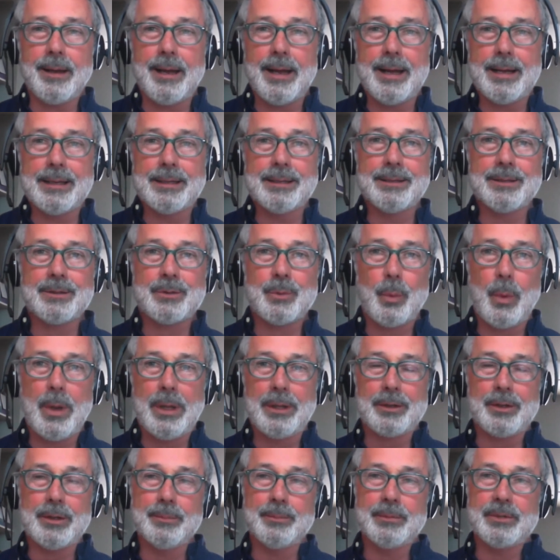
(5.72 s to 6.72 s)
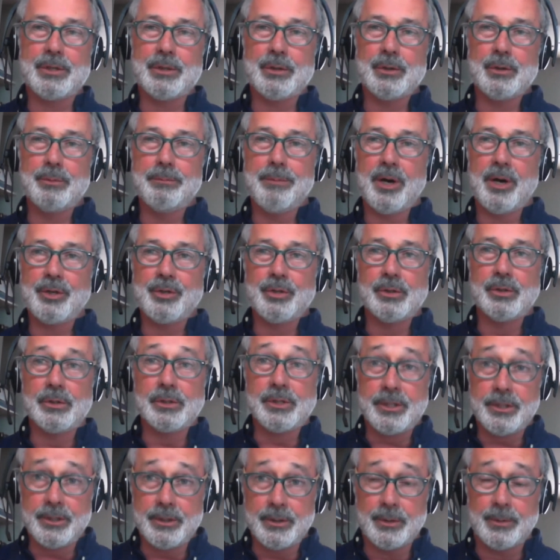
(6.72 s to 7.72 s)
and welcome to
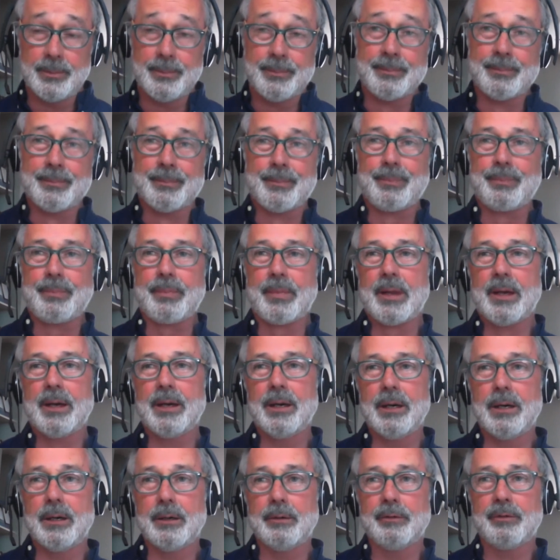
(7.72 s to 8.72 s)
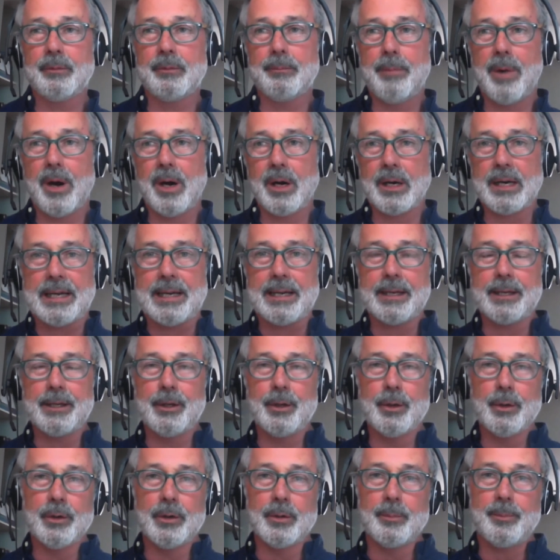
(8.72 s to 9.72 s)
Module 2 of Marketing
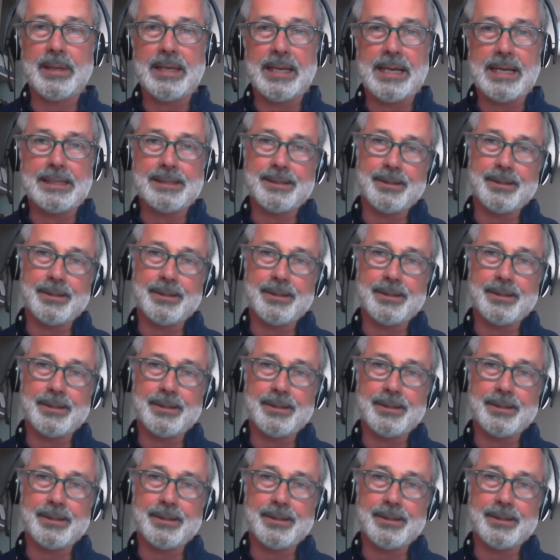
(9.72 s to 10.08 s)
Your PA